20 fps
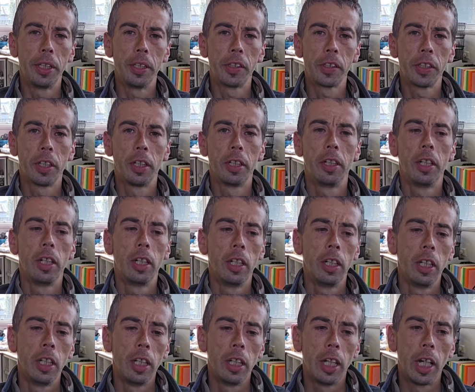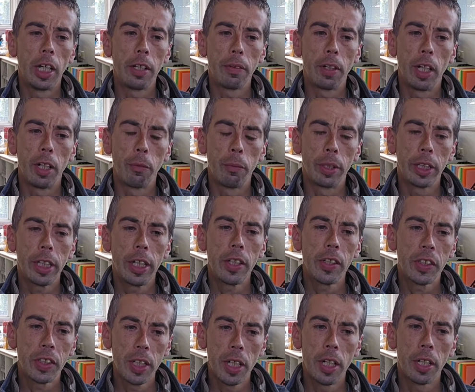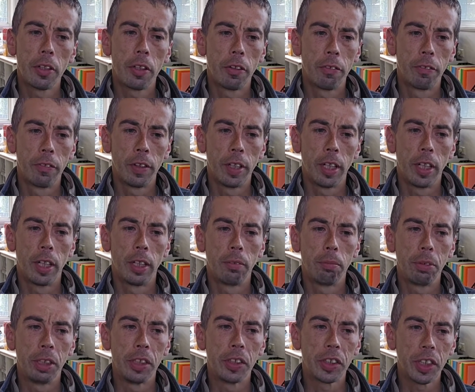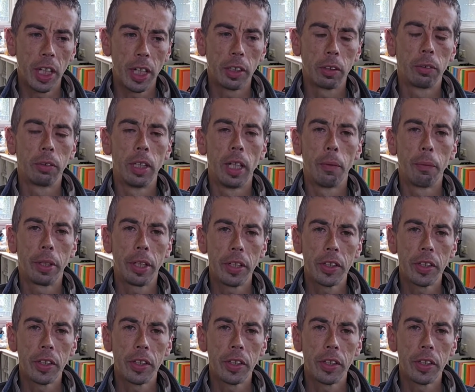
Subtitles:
So anyway, we're going to start off, in saying all that,